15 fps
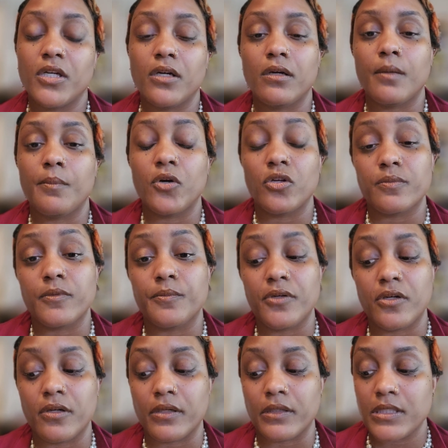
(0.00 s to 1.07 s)
multiple
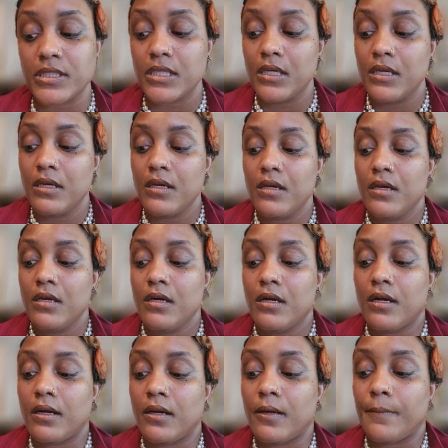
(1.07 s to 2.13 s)
parts,
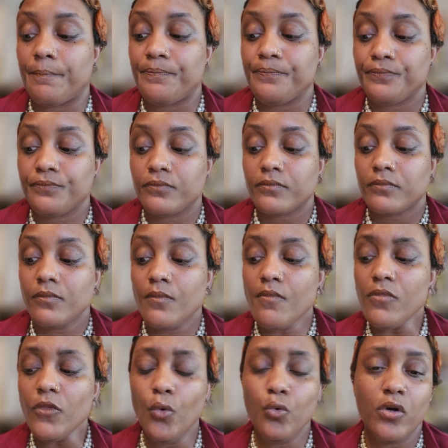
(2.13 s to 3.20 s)

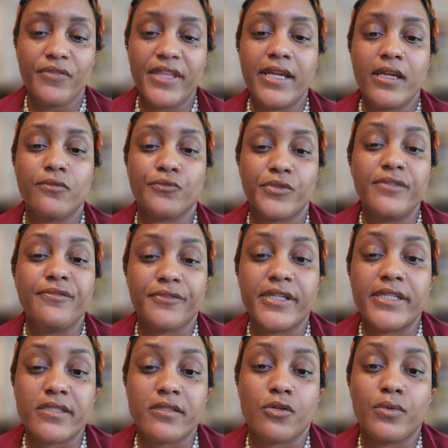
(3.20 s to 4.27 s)
or if they can
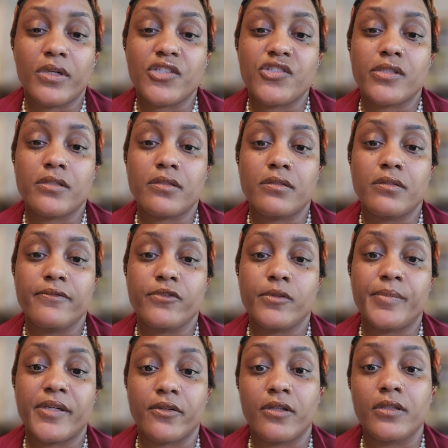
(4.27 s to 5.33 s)
rephrase the question for
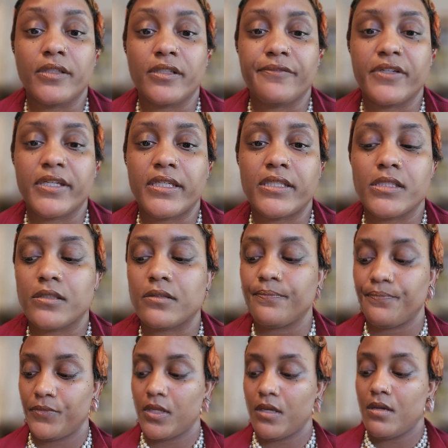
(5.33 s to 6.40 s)
better clarification.
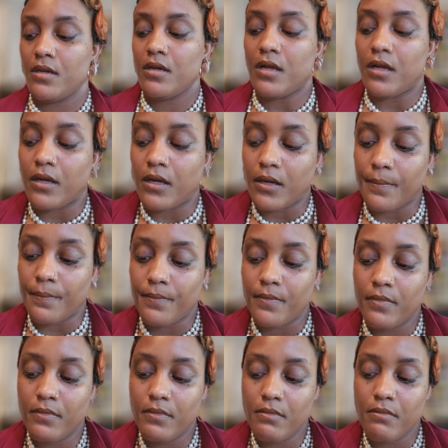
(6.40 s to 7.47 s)
A
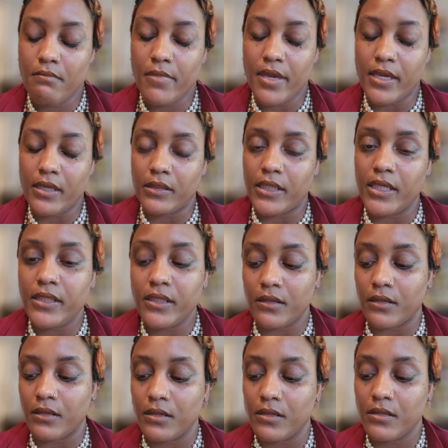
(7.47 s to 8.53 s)

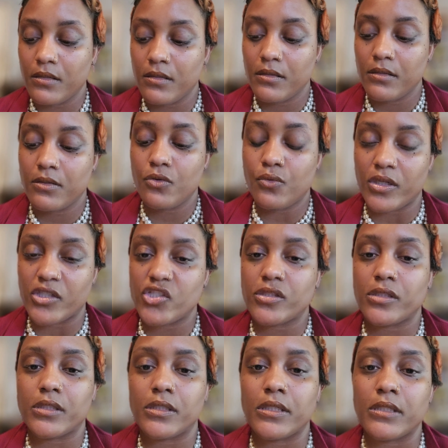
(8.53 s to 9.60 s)
leading
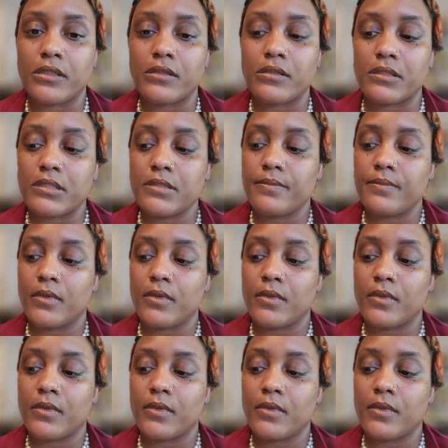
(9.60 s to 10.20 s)
question is